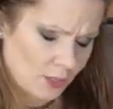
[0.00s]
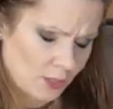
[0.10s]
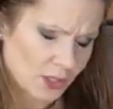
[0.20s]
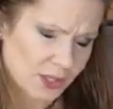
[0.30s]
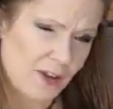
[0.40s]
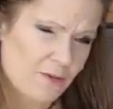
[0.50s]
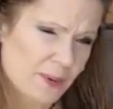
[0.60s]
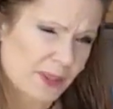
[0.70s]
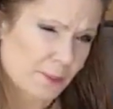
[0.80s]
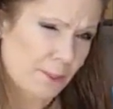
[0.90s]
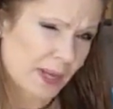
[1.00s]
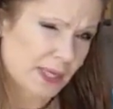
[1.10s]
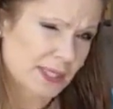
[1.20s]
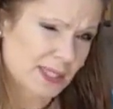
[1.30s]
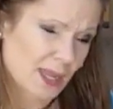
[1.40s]
the leaf but the bud
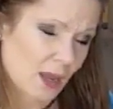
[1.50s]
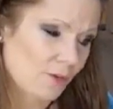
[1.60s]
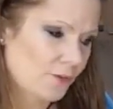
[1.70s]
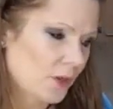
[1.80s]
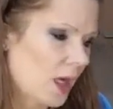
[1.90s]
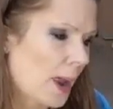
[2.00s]
itself,